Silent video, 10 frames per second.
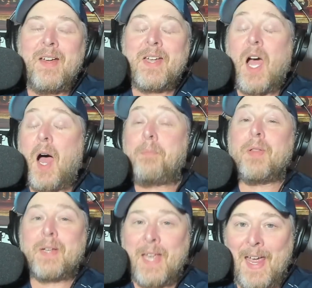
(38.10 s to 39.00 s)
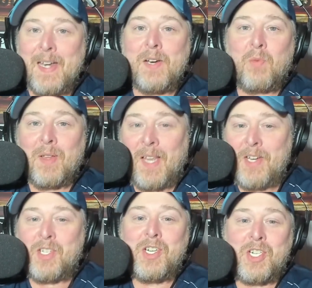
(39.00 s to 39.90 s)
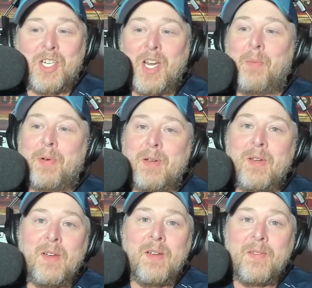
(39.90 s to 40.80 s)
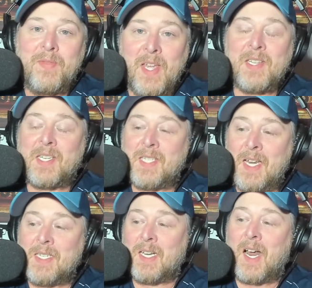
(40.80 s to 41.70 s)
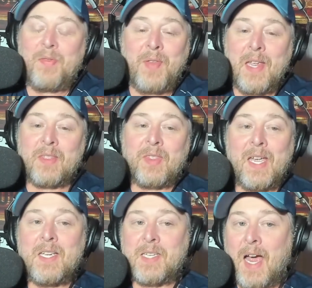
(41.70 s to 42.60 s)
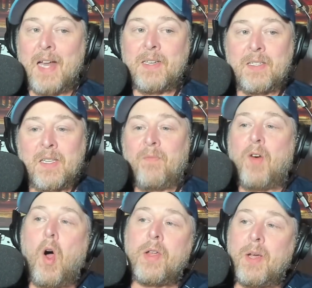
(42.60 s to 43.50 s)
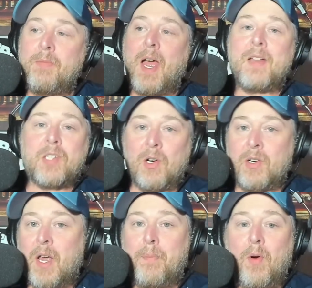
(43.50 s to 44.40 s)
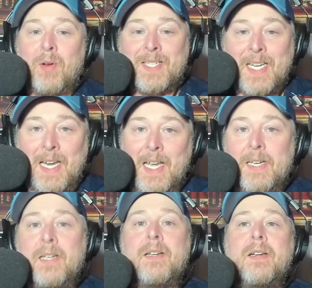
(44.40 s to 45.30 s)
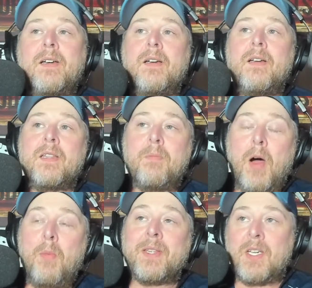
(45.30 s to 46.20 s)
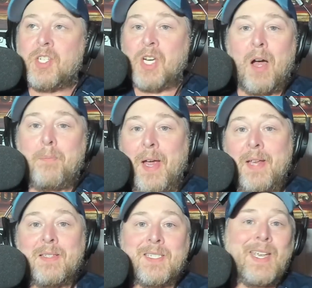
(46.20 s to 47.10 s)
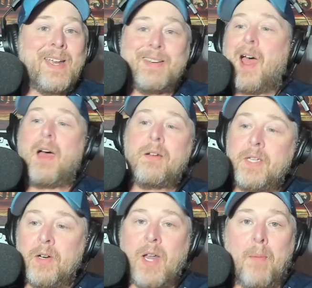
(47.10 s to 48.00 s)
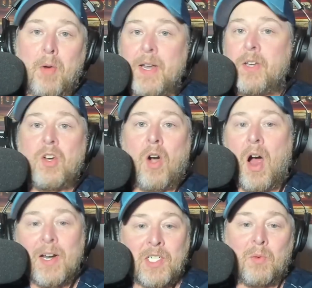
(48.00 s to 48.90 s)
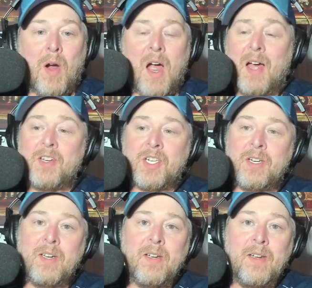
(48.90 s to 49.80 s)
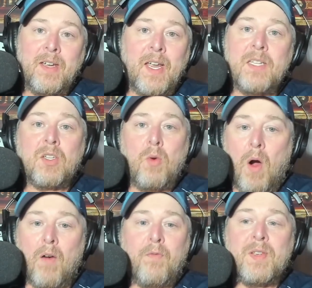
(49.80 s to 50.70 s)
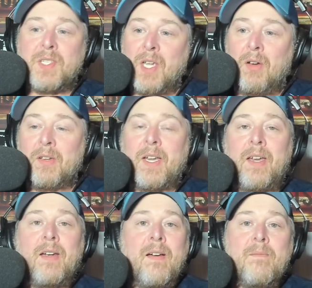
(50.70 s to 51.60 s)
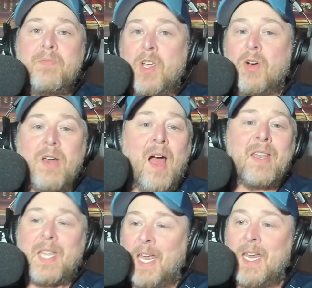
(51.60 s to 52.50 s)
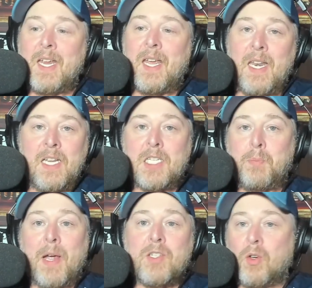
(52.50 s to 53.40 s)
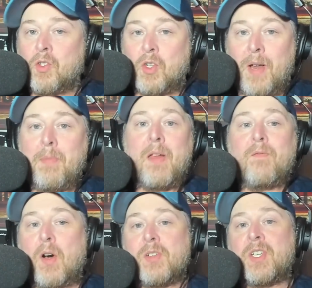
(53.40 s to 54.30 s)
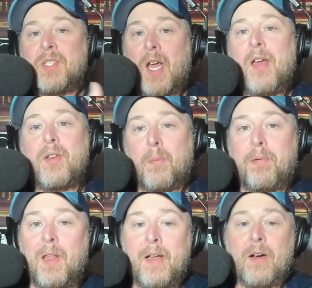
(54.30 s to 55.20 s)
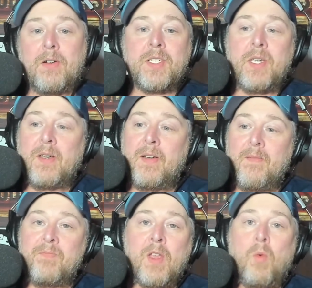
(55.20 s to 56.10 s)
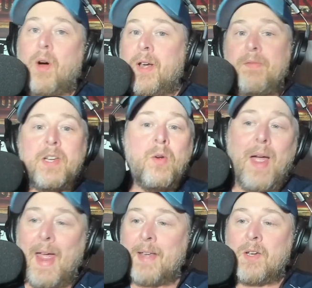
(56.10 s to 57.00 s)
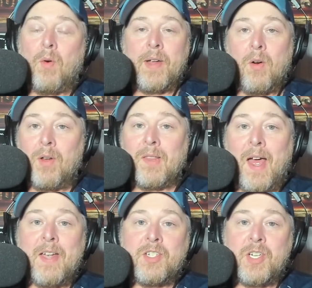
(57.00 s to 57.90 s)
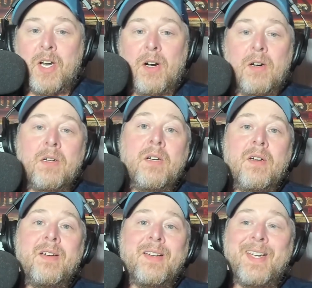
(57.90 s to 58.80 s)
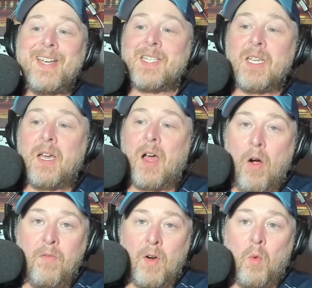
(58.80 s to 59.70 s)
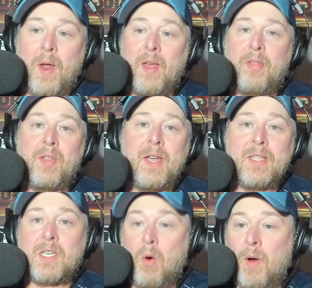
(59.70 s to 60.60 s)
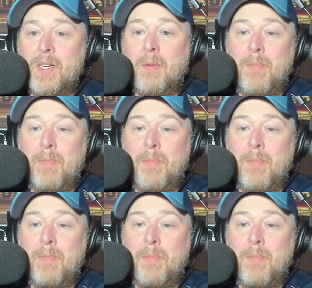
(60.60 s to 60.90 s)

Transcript: complicated relationship this season. I think things got the volume got turned up on 10 the moment that Sean Payton said, "Nah, you're not bringing your entourage into our facility. You're not getting any special treatment versus other players. Whatever you had going on last year is over with. It's going to